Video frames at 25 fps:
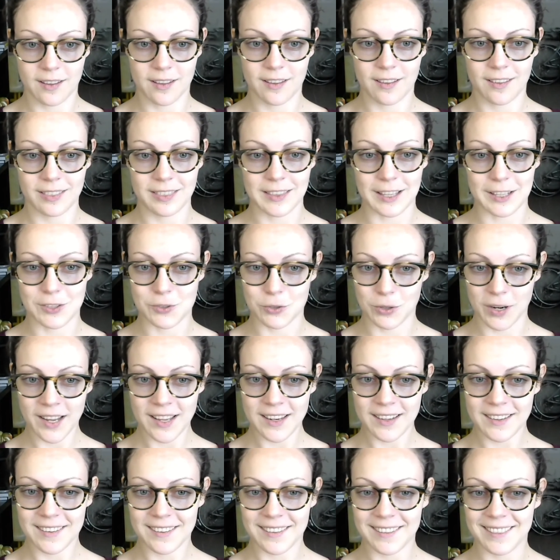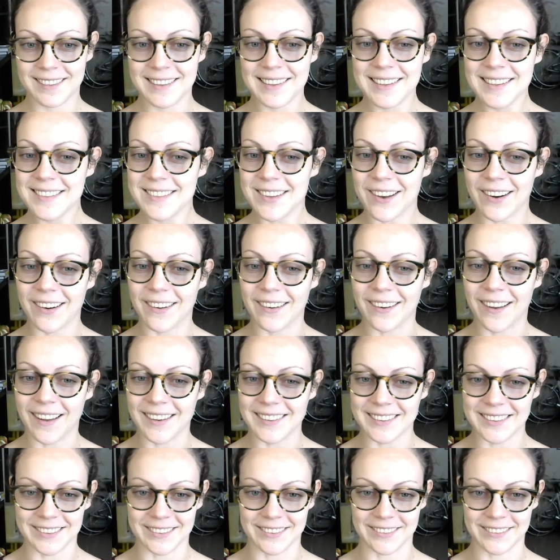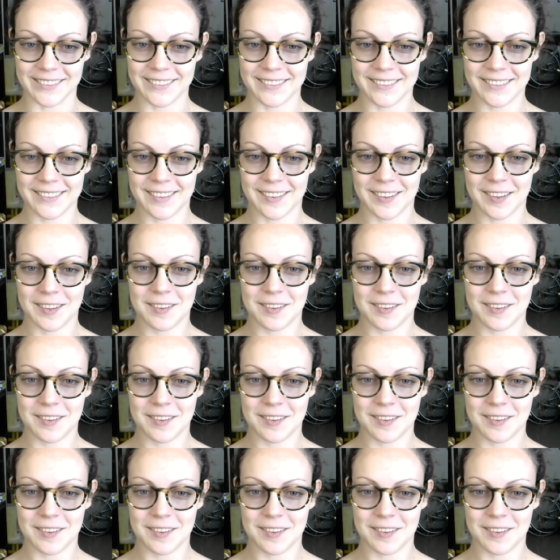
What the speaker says: That's right, these are hunters.